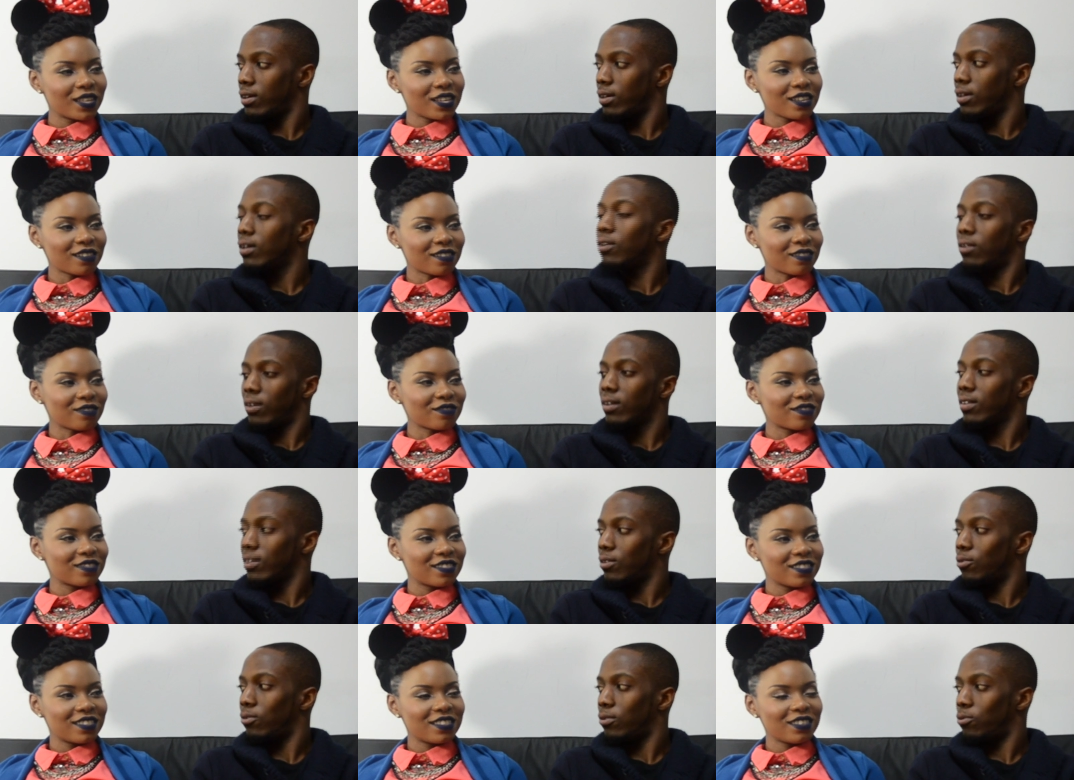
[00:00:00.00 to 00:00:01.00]
Speaker 1: you know.
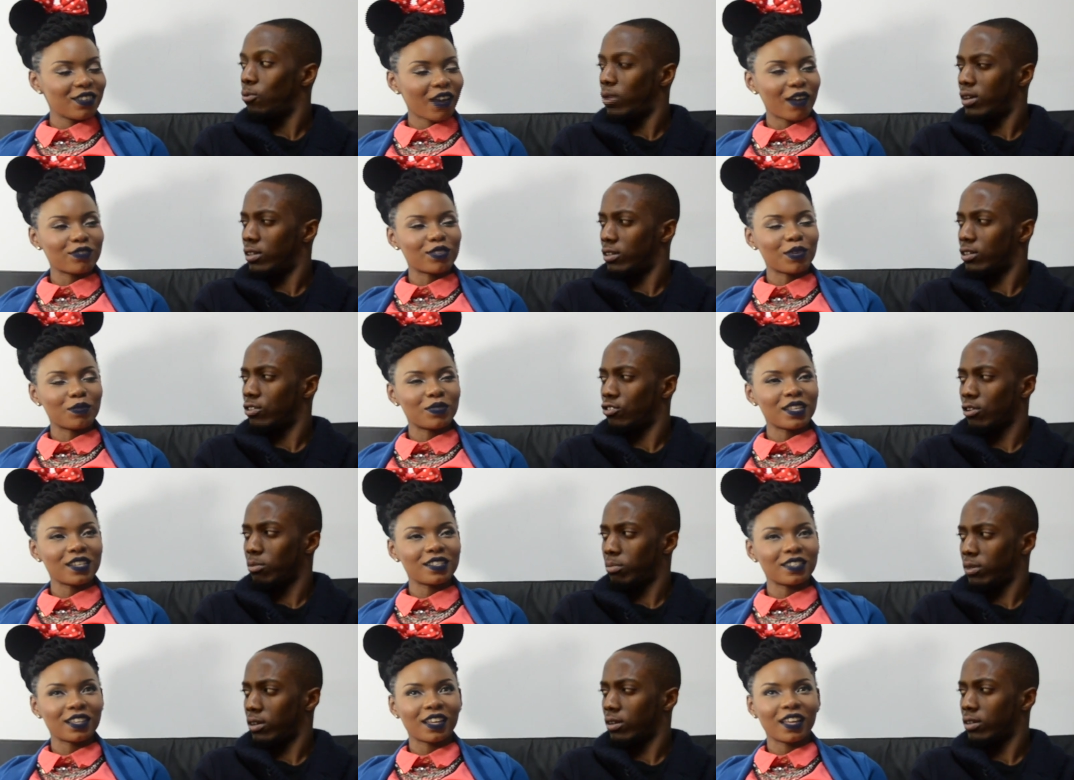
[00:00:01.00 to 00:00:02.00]
Speaker 2: You when is it
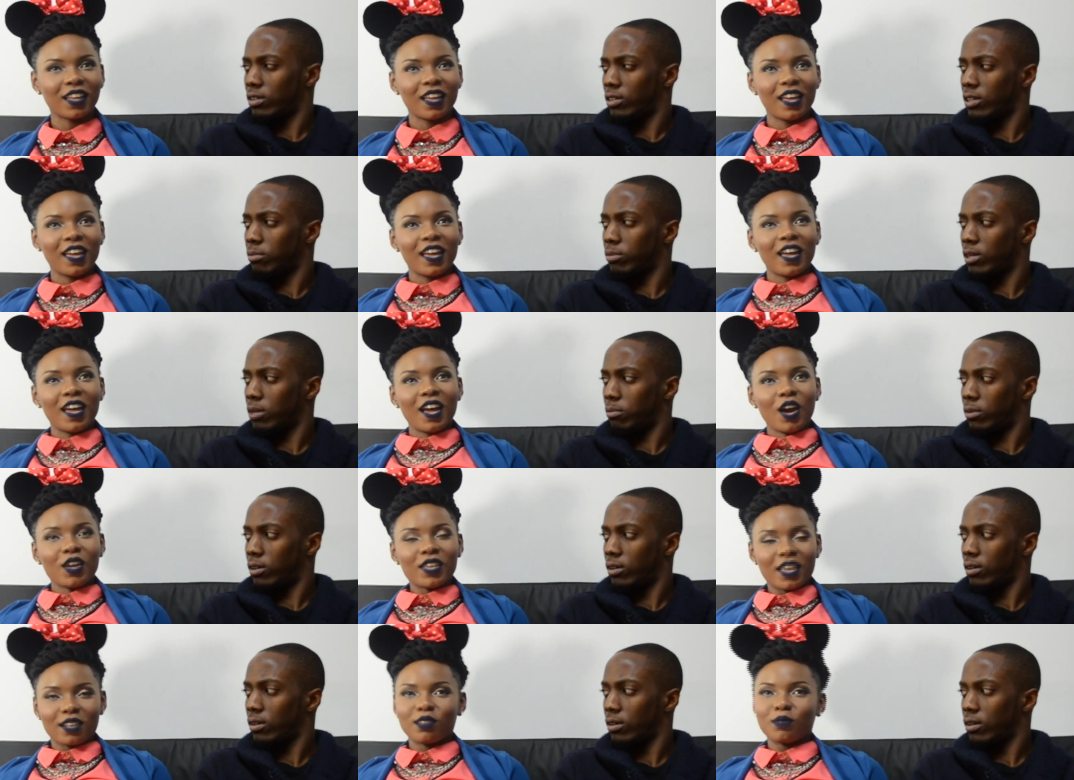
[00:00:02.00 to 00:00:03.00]
dropping? To,
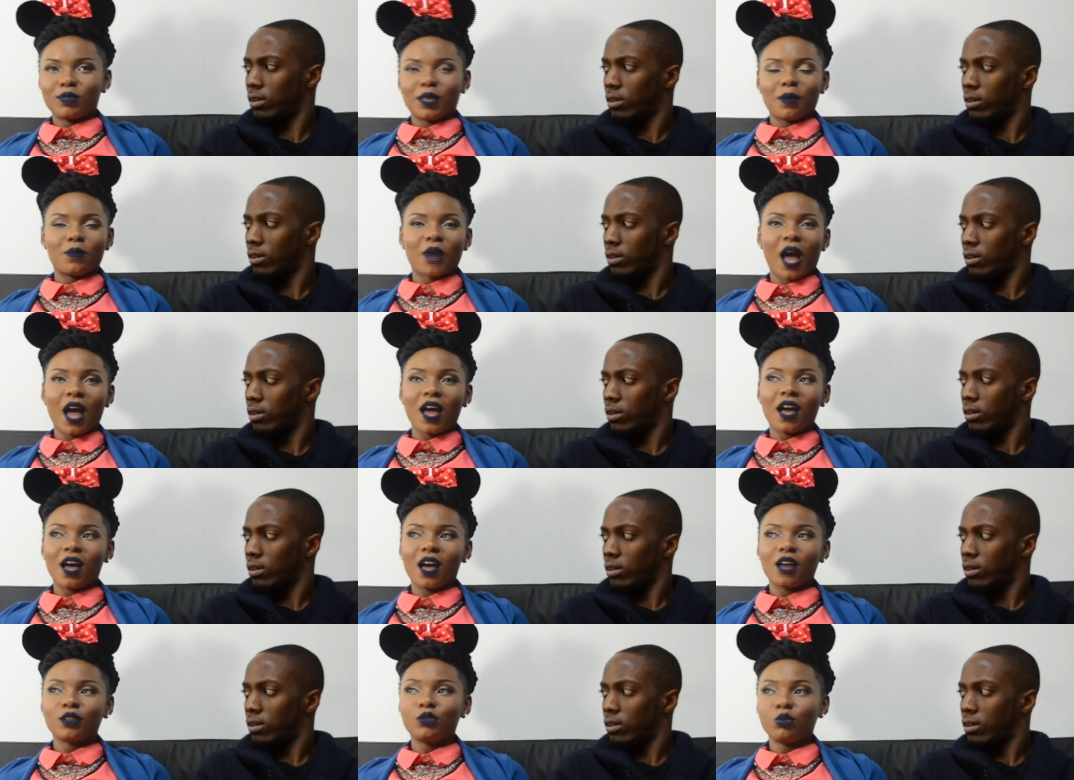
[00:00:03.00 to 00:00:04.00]
September. Yeah,
Speaker 1: September.
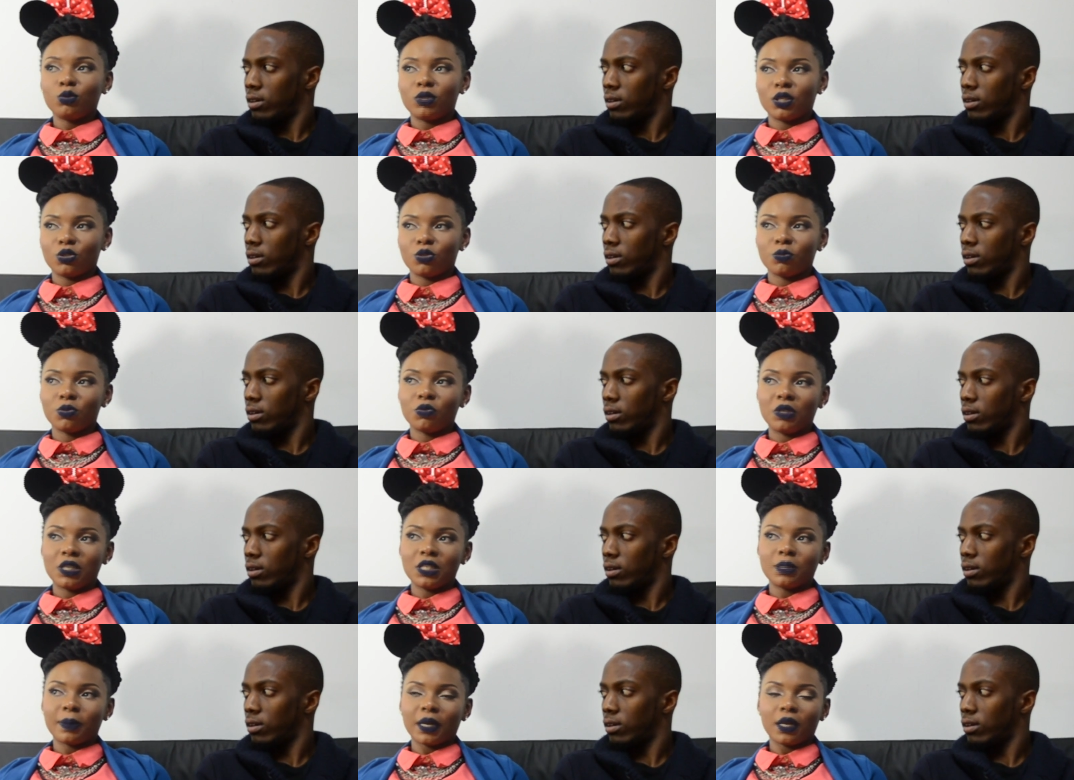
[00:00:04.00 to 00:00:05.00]
Uh, a due date should be
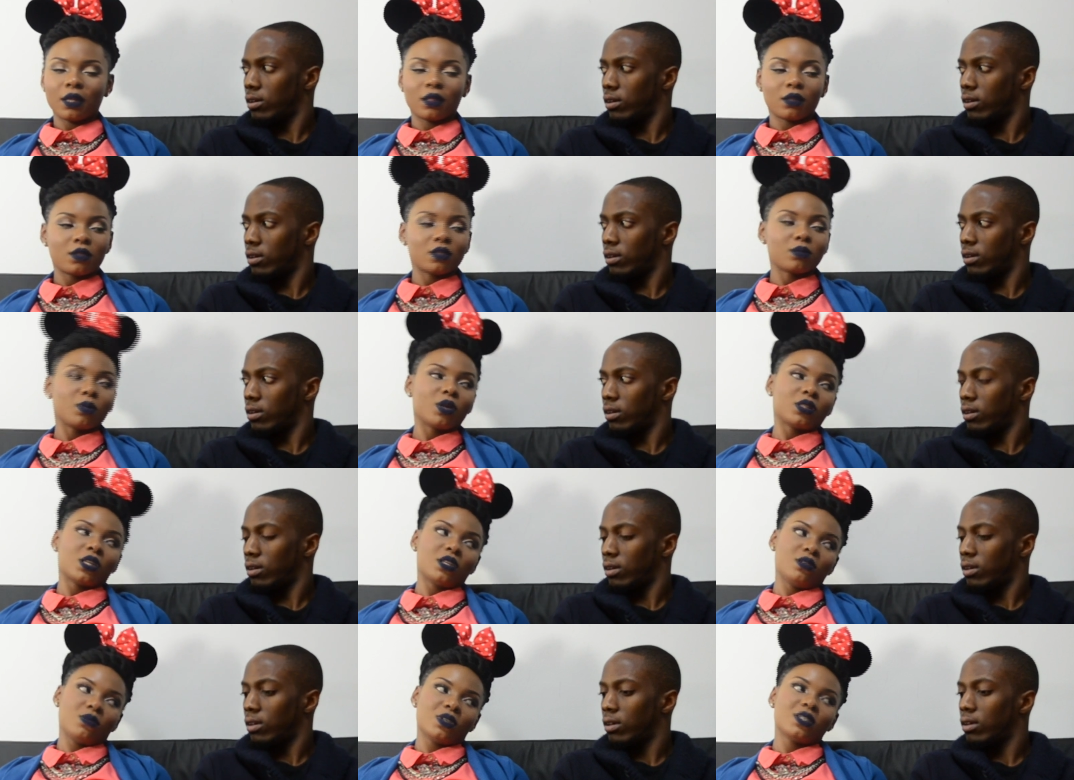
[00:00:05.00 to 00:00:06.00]
released by the end of this month,
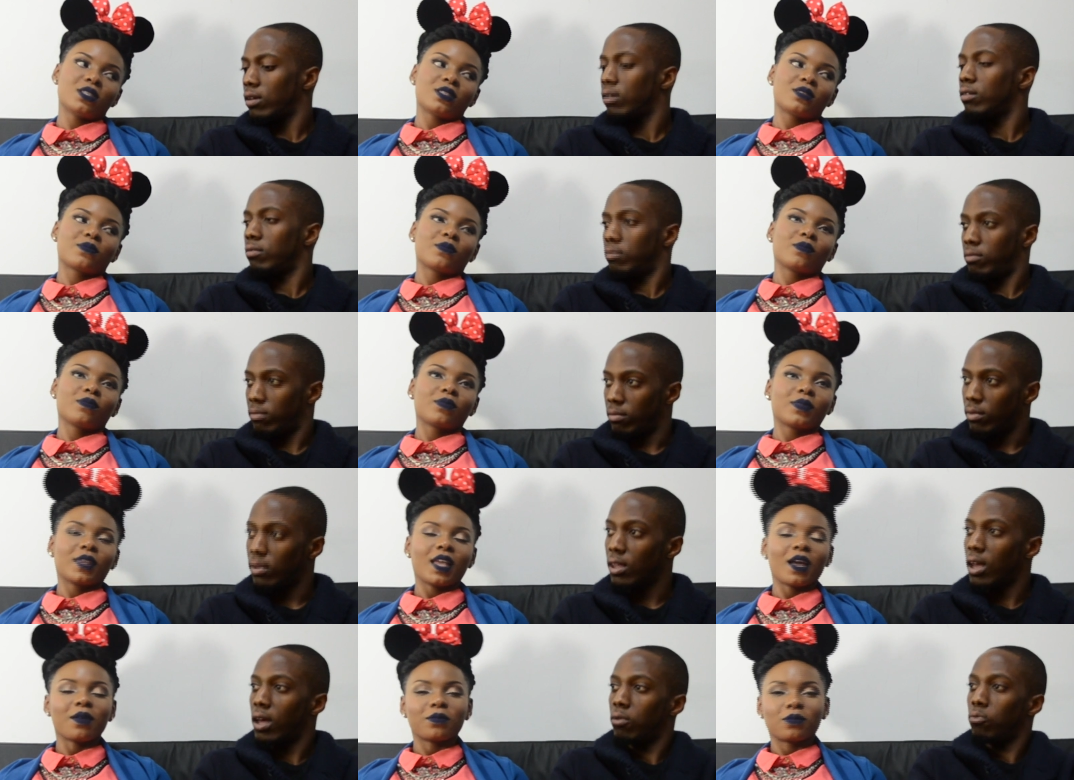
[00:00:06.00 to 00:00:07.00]
anyways.
Speaker 2: Mm.
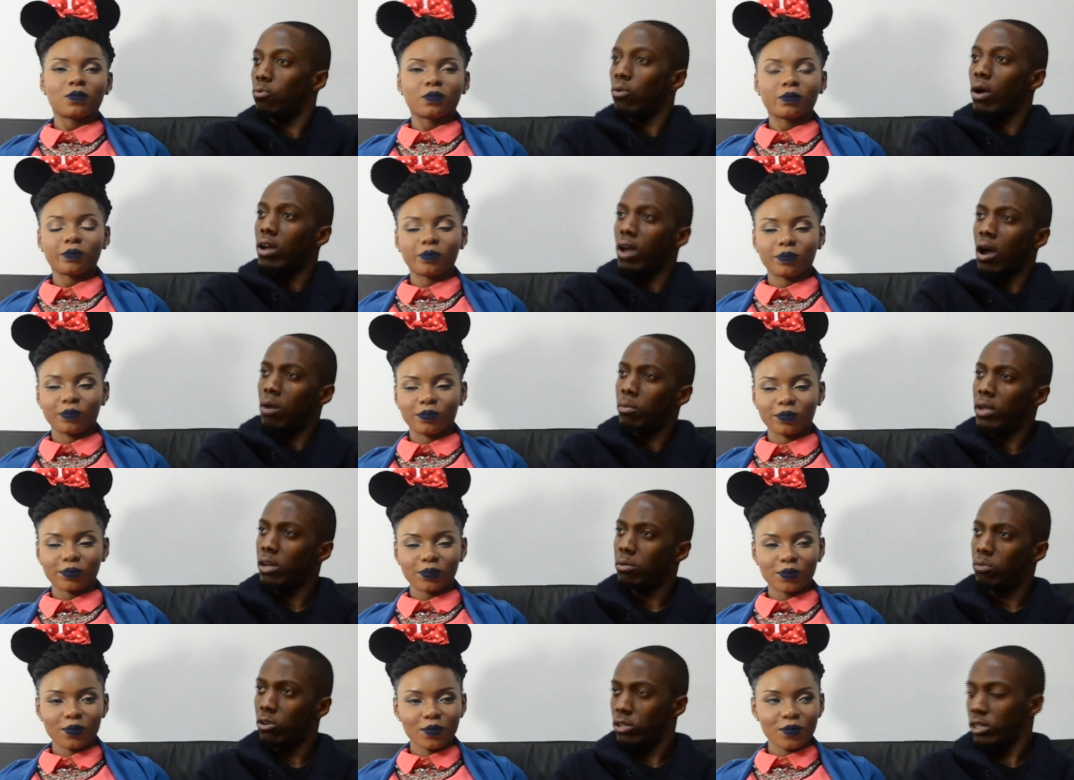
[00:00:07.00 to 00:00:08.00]
Yeah. And how
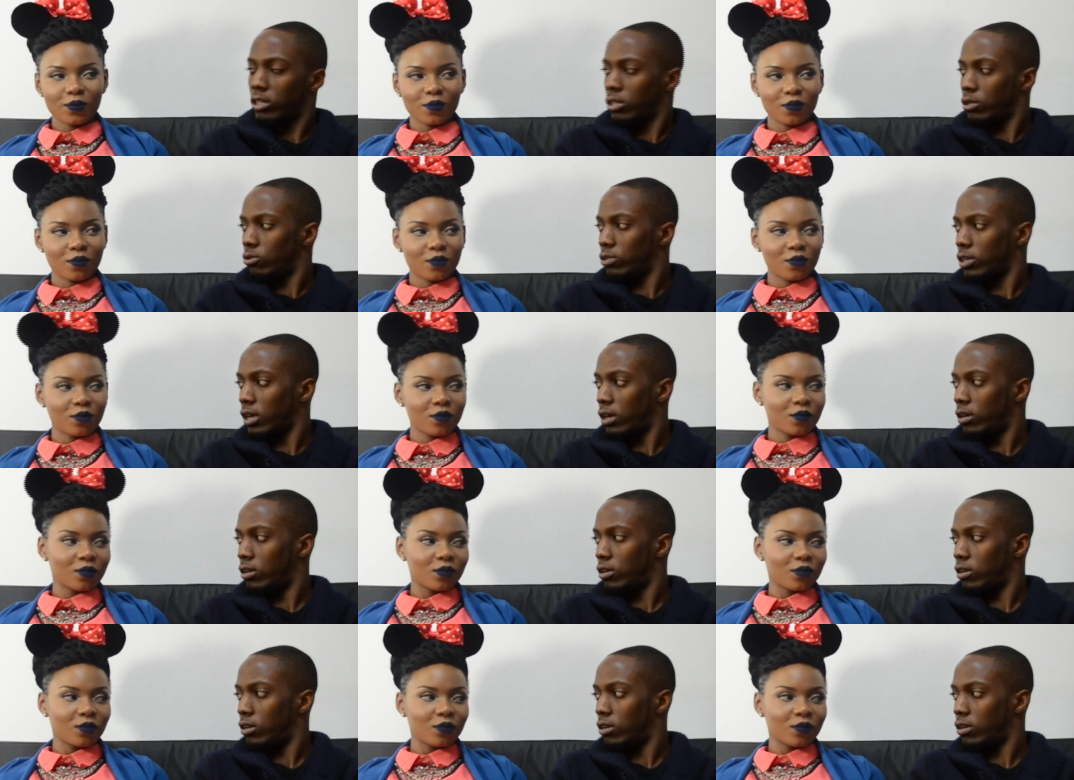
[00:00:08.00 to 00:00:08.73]
many more singles are you